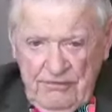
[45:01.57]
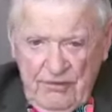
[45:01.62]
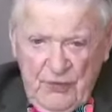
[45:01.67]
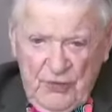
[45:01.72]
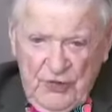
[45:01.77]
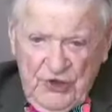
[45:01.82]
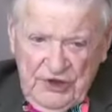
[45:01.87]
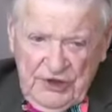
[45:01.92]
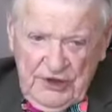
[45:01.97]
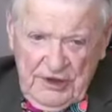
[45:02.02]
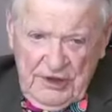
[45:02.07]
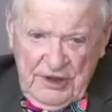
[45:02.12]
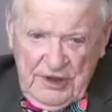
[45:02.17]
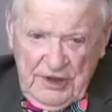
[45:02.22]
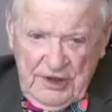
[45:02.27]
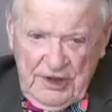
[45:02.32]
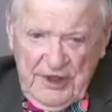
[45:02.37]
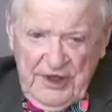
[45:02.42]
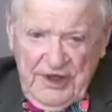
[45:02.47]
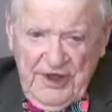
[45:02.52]
but
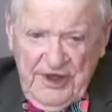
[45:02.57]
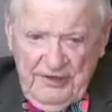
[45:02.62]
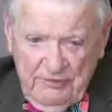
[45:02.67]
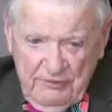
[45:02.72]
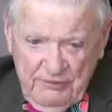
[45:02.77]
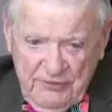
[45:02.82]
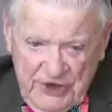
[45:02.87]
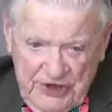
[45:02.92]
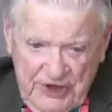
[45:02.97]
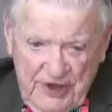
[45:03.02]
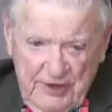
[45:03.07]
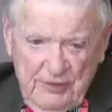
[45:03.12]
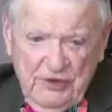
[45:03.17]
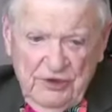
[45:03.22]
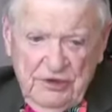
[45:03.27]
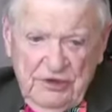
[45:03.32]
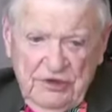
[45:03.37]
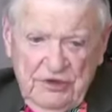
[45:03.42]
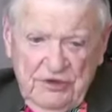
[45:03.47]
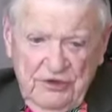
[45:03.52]
I haven't been
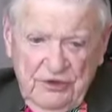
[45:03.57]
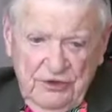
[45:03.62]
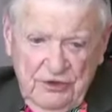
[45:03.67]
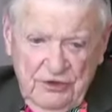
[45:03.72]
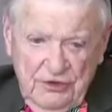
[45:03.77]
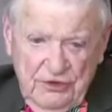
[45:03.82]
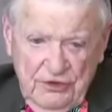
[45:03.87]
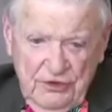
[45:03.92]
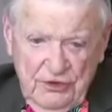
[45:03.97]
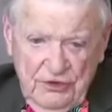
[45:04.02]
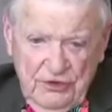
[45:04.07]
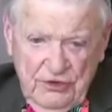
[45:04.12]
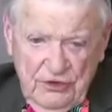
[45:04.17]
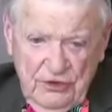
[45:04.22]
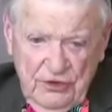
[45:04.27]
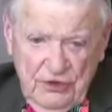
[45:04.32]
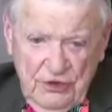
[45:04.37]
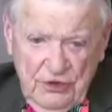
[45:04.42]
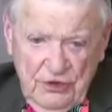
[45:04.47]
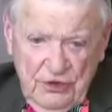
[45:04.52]
able to
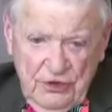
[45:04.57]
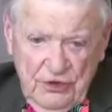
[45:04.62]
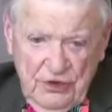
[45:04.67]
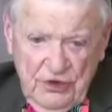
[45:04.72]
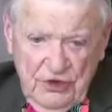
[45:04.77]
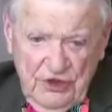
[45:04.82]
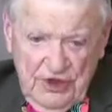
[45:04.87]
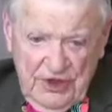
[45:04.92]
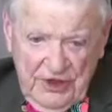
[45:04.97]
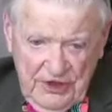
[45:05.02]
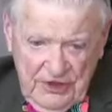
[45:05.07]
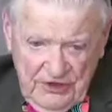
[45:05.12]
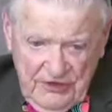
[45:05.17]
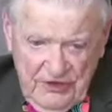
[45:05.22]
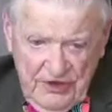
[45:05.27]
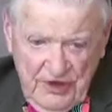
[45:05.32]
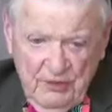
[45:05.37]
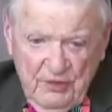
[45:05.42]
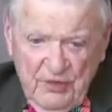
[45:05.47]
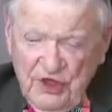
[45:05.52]
get
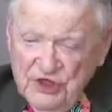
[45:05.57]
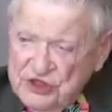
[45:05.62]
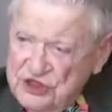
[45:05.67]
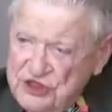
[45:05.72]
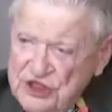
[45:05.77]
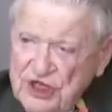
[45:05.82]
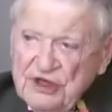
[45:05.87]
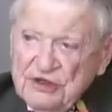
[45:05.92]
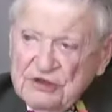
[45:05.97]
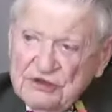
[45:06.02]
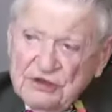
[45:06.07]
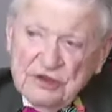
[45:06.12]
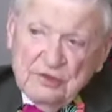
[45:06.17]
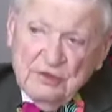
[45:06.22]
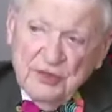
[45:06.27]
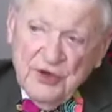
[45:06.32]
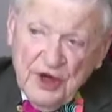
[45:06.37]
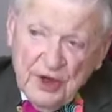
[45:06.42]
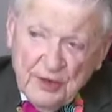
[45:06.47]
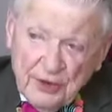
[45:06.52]
anything much down on
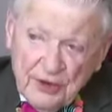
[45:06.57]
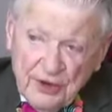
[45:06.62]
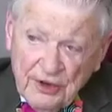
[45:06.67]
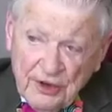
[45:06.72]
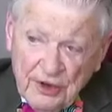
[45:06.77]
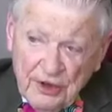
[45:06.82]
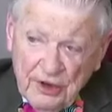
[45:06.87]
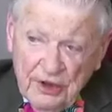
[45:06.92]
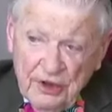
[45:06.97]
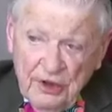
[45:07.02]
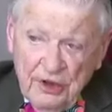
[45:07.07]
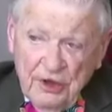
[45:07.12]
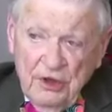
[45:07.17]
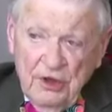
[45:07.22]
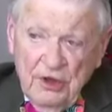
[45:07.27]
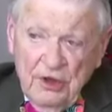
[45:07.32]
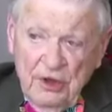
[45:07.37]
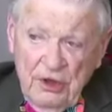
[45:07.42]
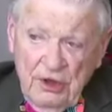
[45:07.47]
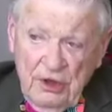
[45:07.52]
paper.
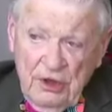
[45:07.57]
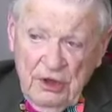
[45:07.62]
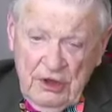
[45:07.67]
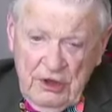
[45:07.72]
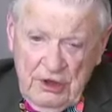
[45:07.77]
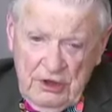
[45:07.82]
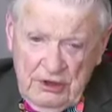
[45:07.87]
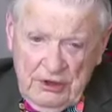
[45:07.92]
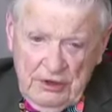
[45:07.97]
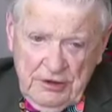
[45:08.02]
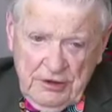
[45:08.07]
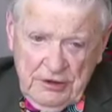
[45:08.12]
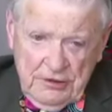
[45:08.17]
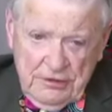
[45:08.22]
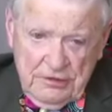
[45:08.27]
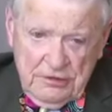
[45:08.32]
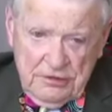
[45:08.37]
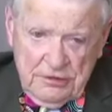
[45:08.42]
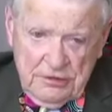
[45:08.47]
Uh,